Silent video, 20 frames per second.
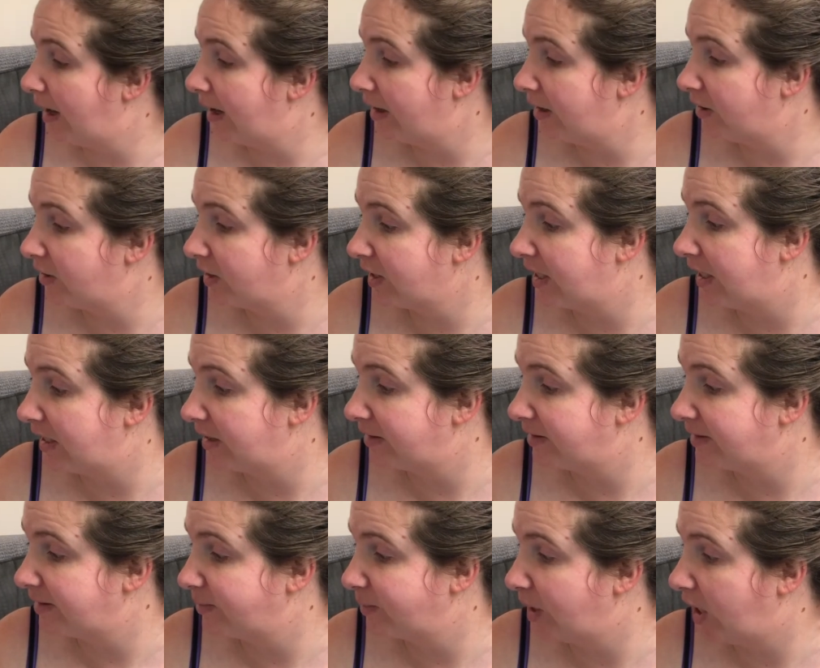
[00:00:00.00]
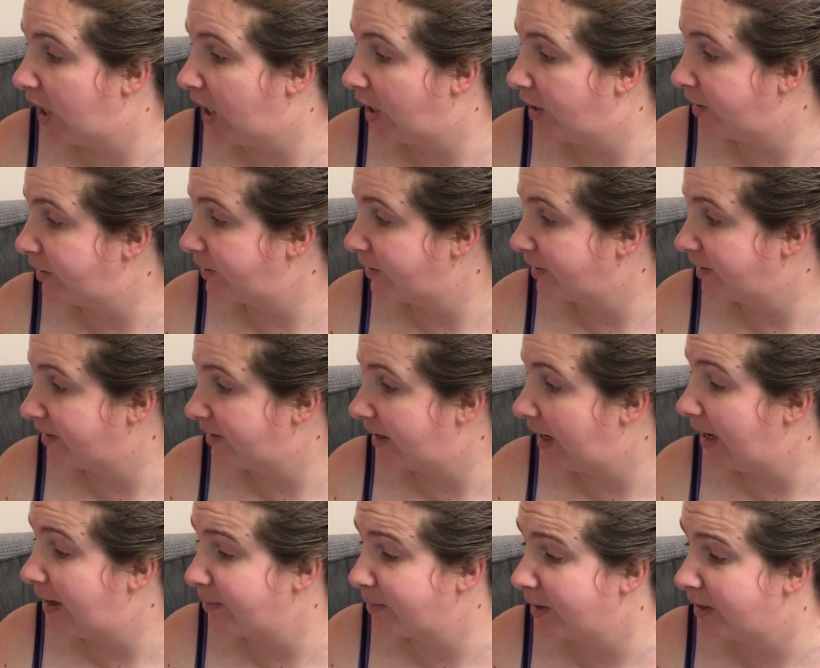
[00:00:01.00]
looking at some clothes, because
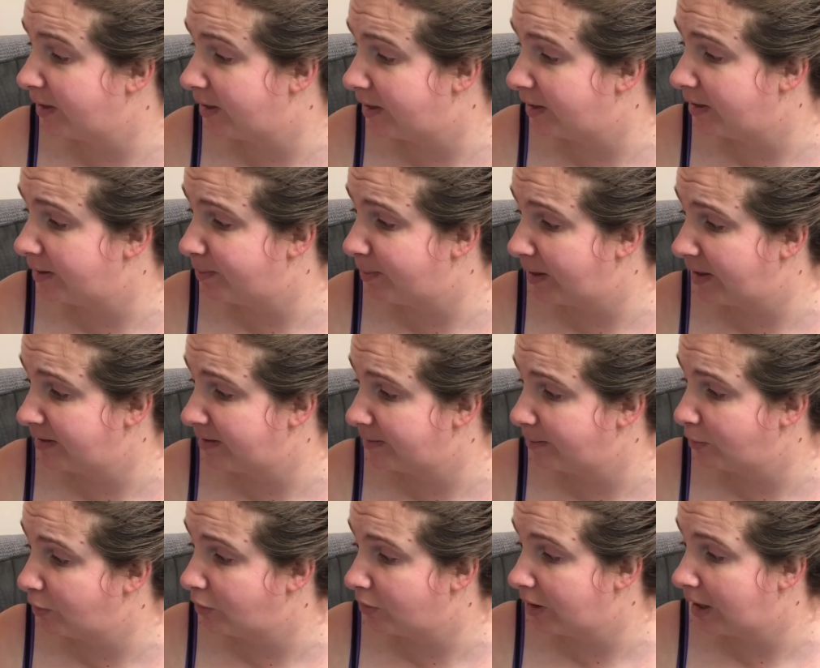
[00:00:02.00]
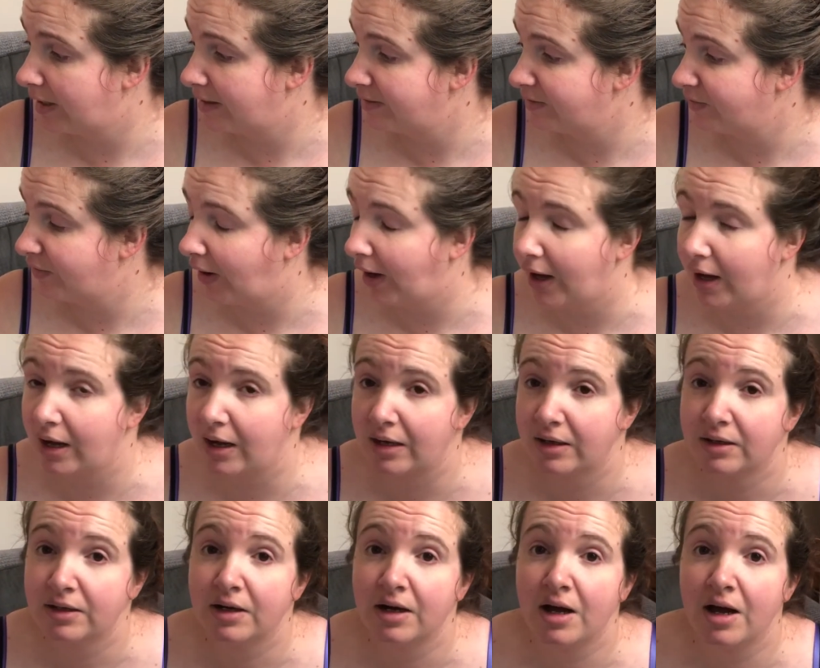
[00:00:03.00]
I am going to buy some more clothes for
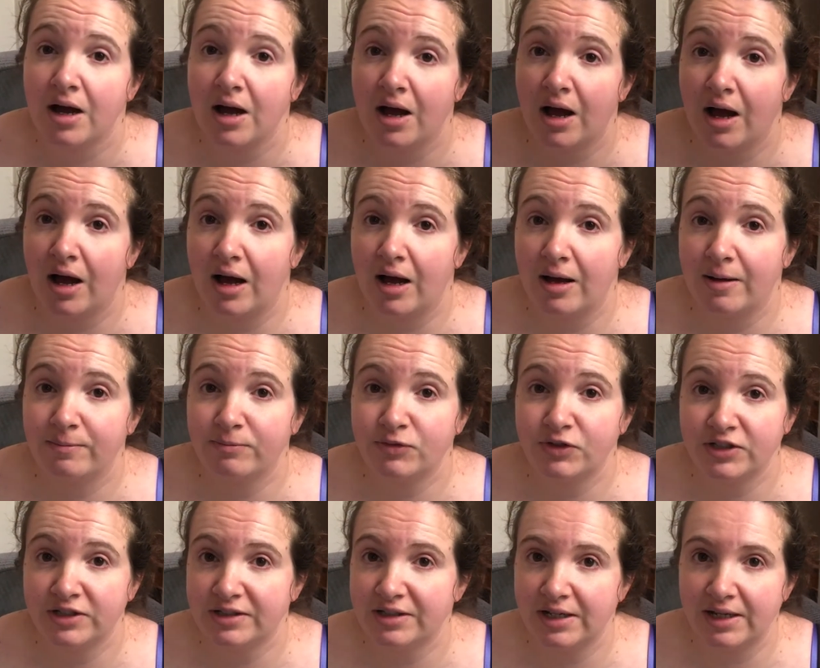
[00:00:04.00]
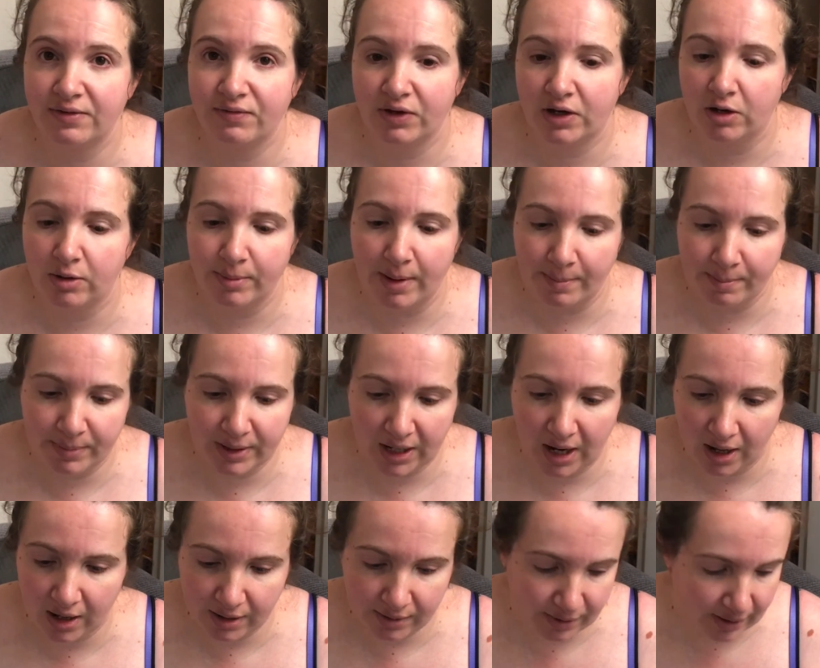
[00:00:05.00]
her, just leave a comment below
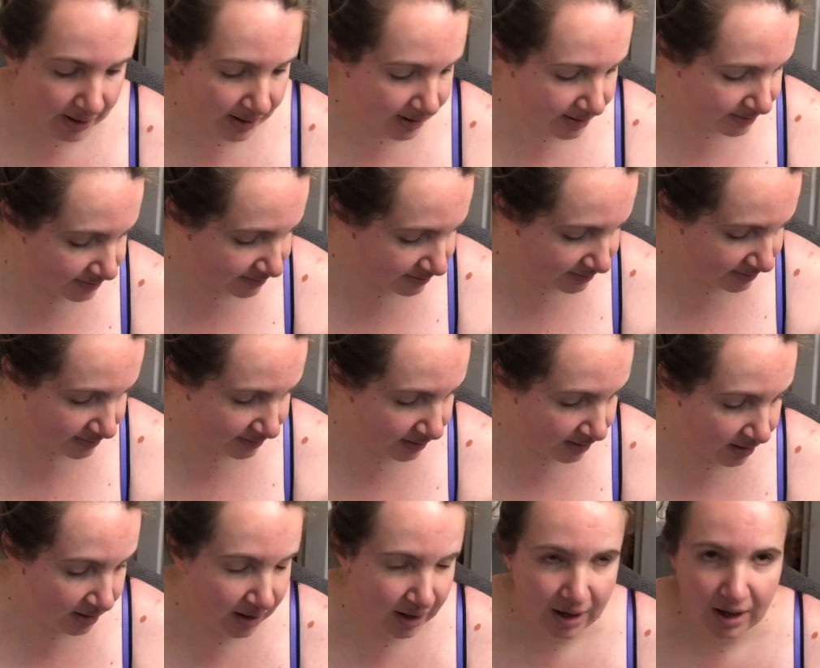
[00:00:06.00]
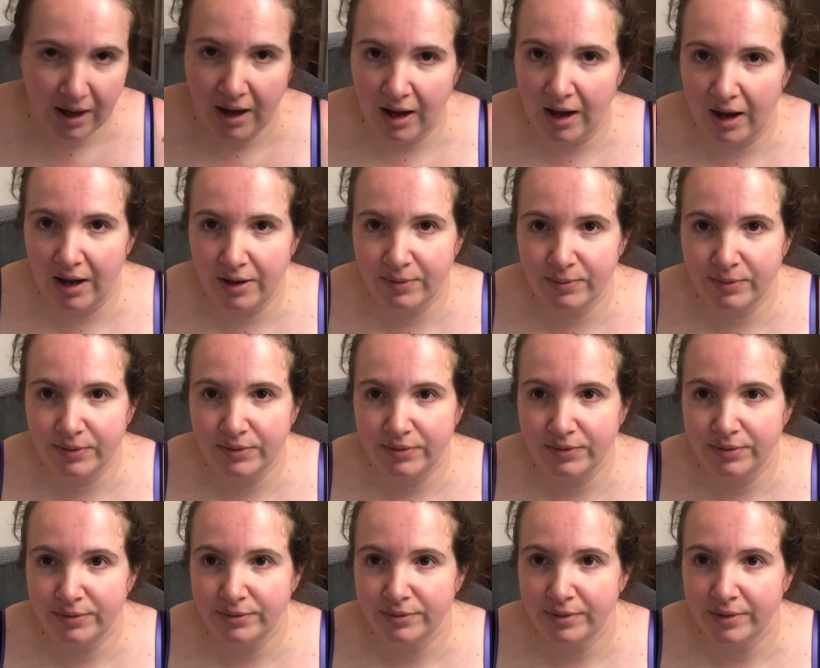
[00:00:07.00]
and I
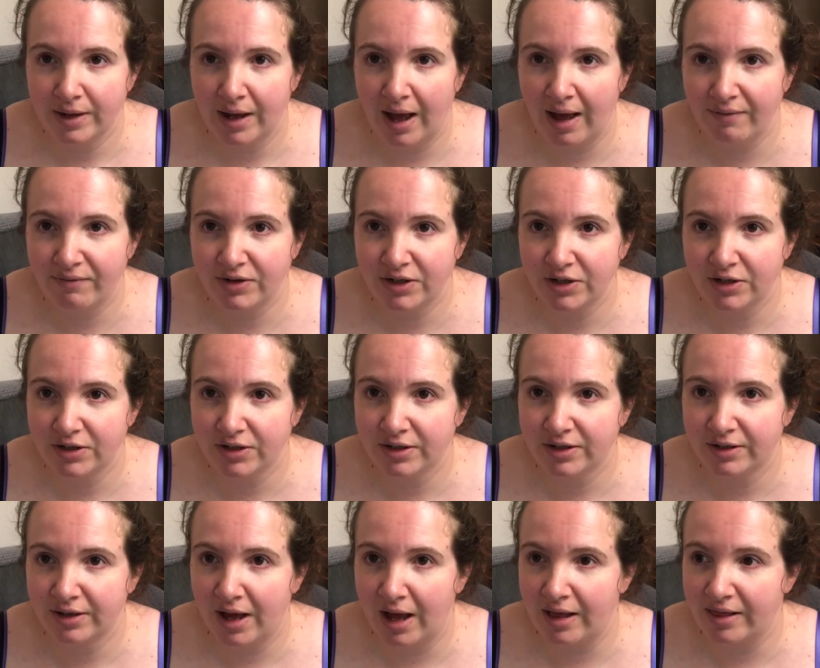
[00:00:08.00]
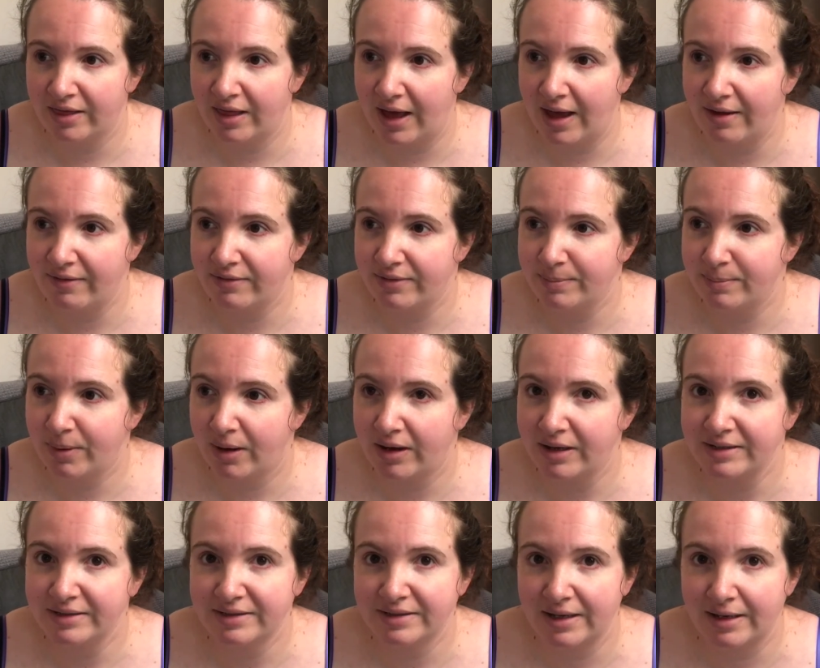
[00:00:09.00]
will have a look at there and buy
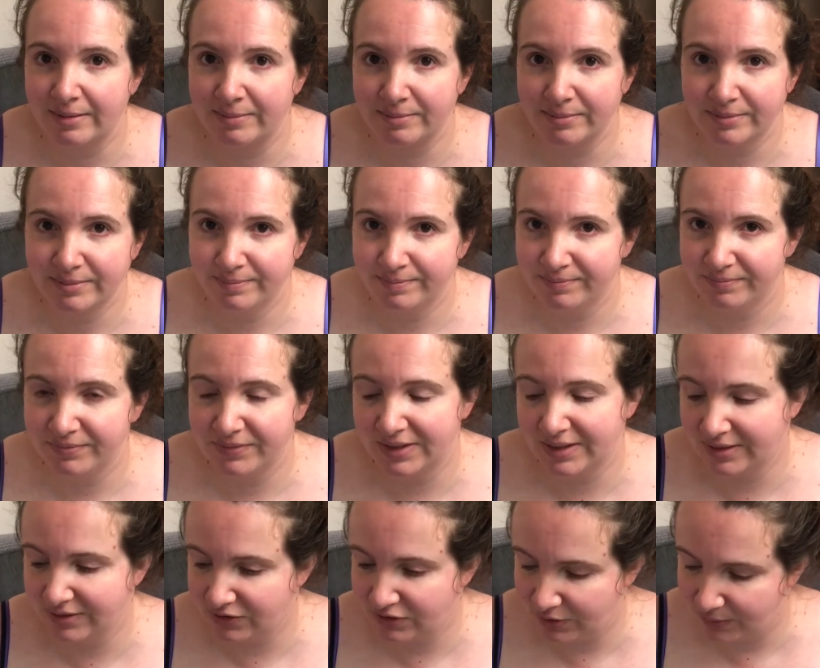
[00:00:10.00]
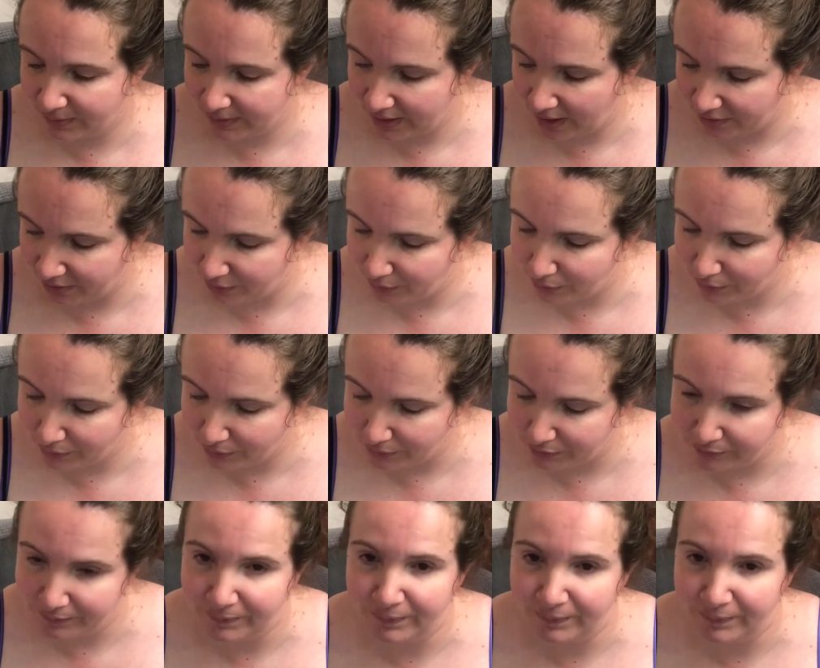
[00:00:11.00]
some and do another haul.